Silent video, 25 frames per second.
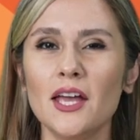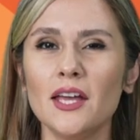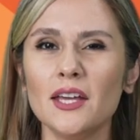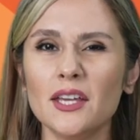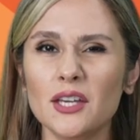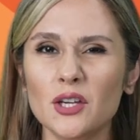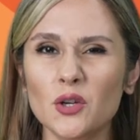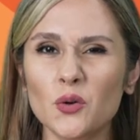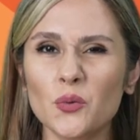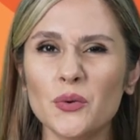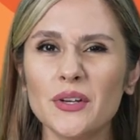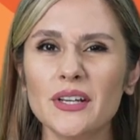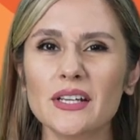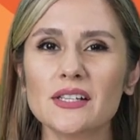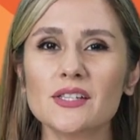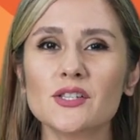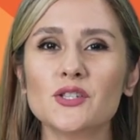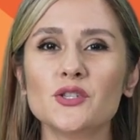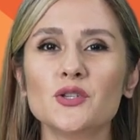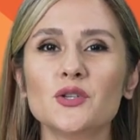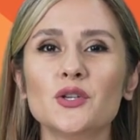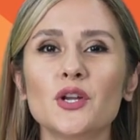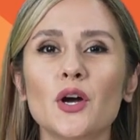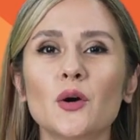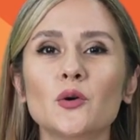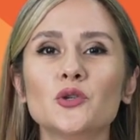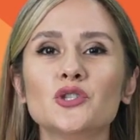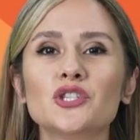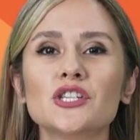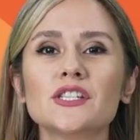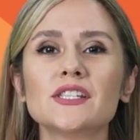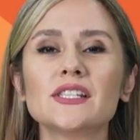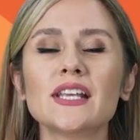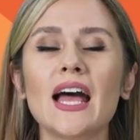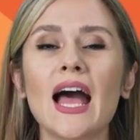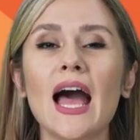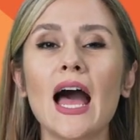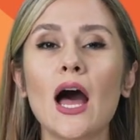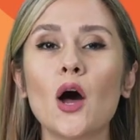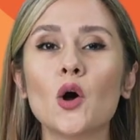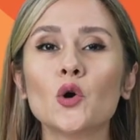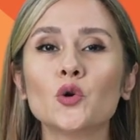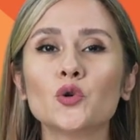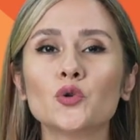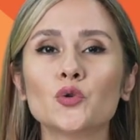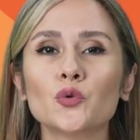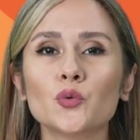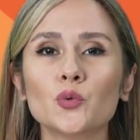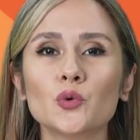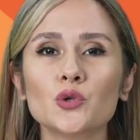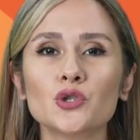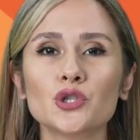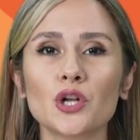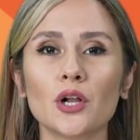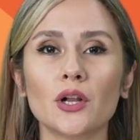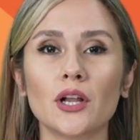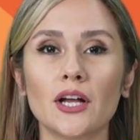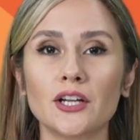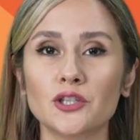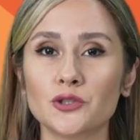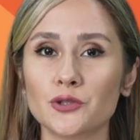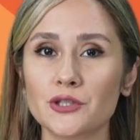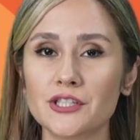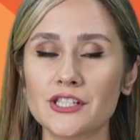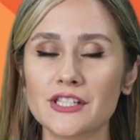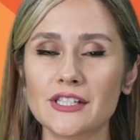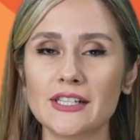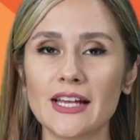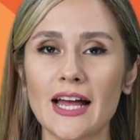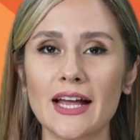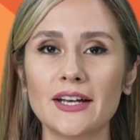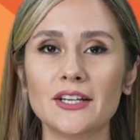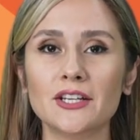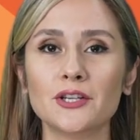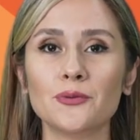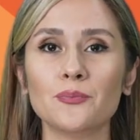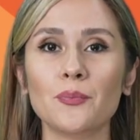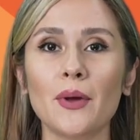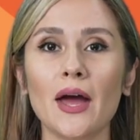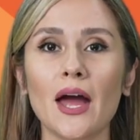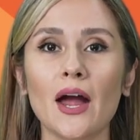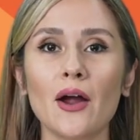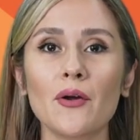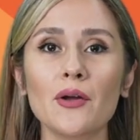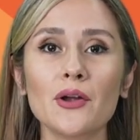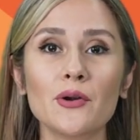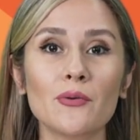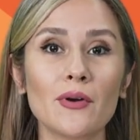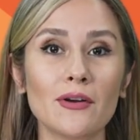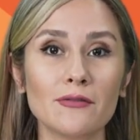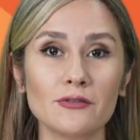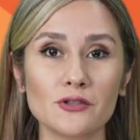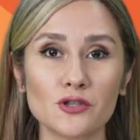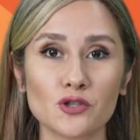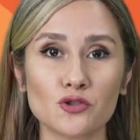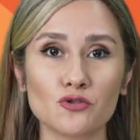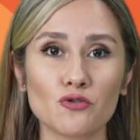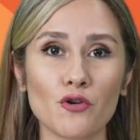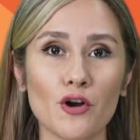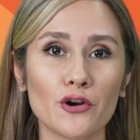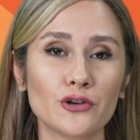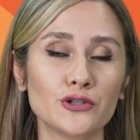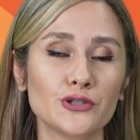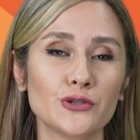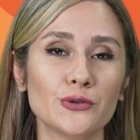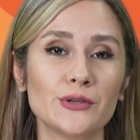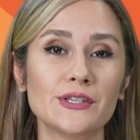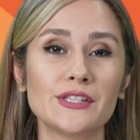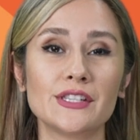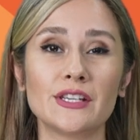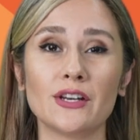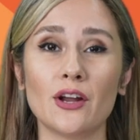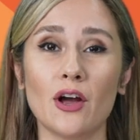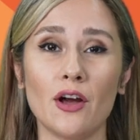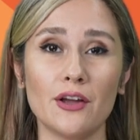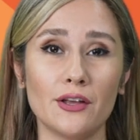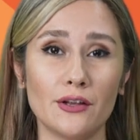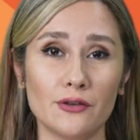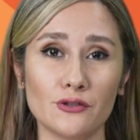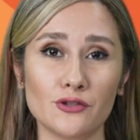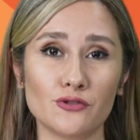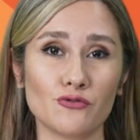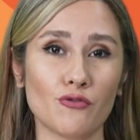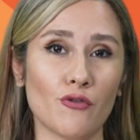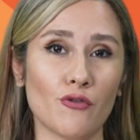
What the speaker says: Curious to know just how crucial understanding paragraph structure is in IELTS